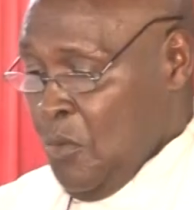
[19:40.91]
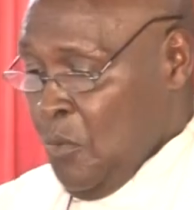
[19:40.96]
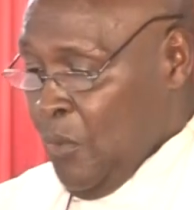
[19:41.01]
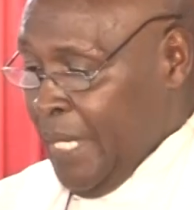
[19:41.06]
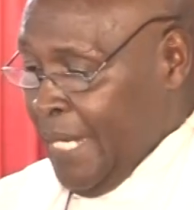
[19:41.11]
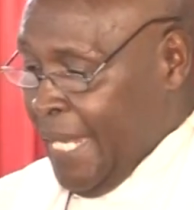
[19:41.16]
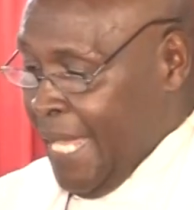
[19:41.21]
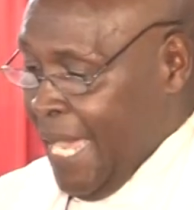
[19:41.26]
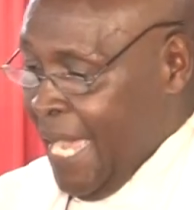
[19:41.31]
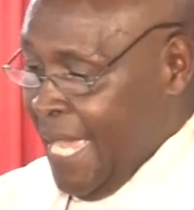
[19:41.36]

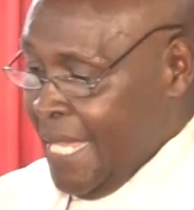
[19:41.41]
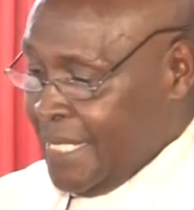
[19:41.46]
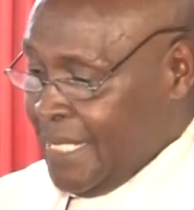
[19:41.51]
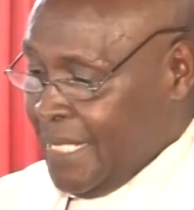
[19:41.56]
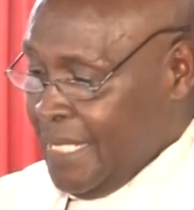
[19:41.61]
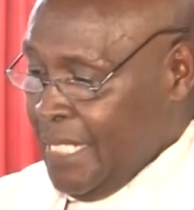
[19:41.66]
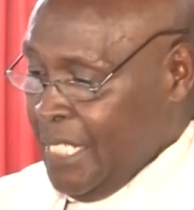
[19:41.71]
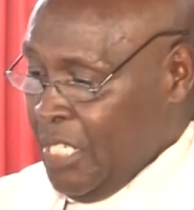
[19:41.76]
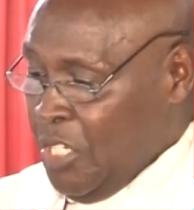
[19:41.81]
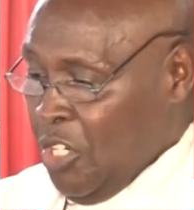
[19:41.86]

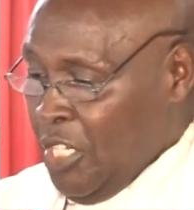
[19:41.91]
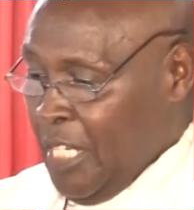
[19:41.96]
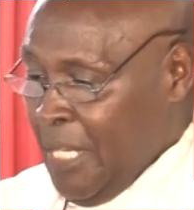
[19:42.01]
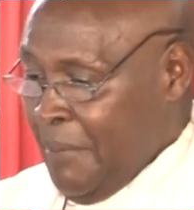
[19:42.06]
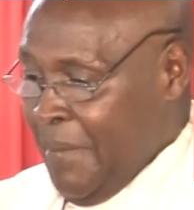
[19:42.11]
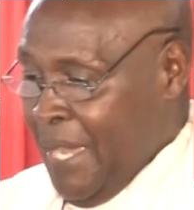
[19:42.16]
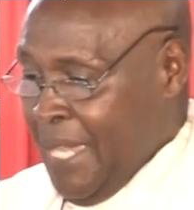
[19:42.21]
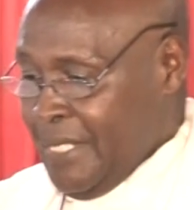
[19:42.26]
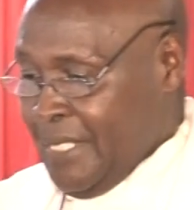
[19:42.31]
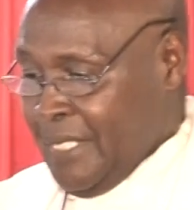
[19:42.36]
whereas
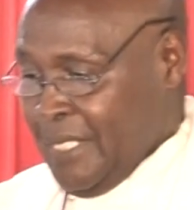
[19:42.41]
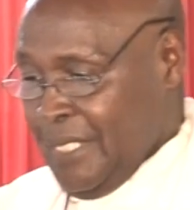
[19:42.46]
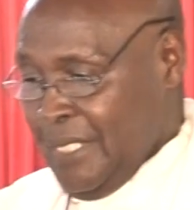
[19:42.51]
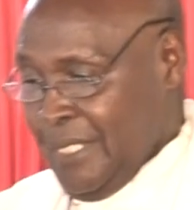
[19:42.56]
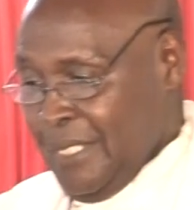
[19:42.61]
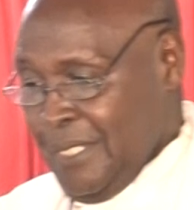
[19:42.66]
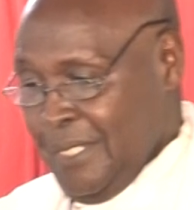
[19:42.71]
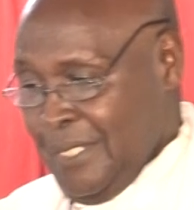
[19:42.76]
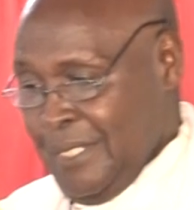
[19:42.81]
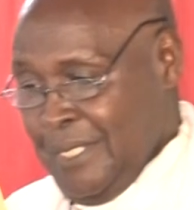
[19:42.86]
Nicodemus
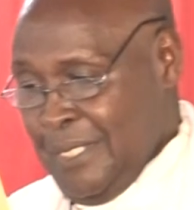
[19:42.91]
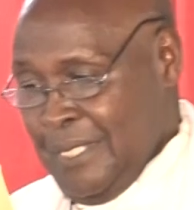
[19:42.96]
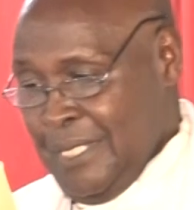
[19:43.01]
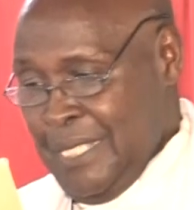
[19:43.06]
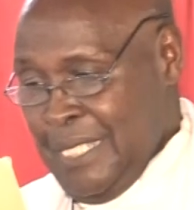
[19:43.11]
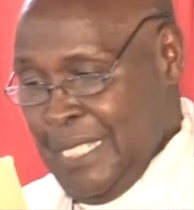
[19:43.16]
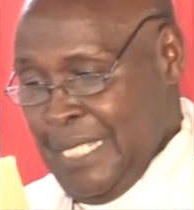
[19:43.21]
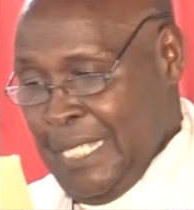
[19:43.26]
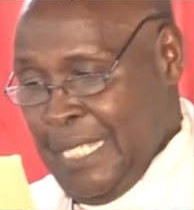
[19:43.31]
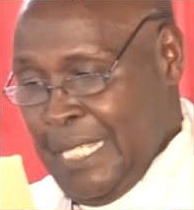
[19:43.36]

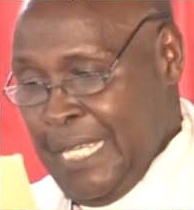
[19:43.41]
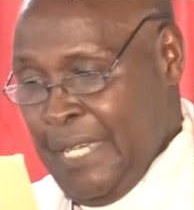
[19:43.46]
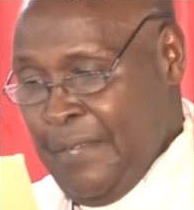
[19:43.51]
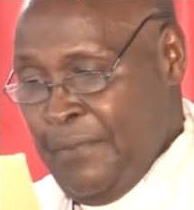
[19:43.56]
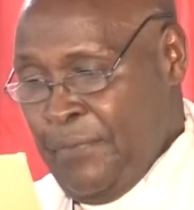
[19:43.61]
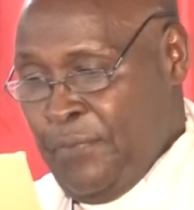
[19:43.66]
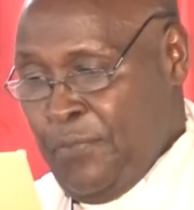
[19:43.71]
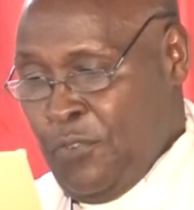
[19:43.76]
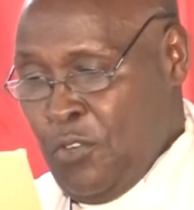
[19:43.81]
gave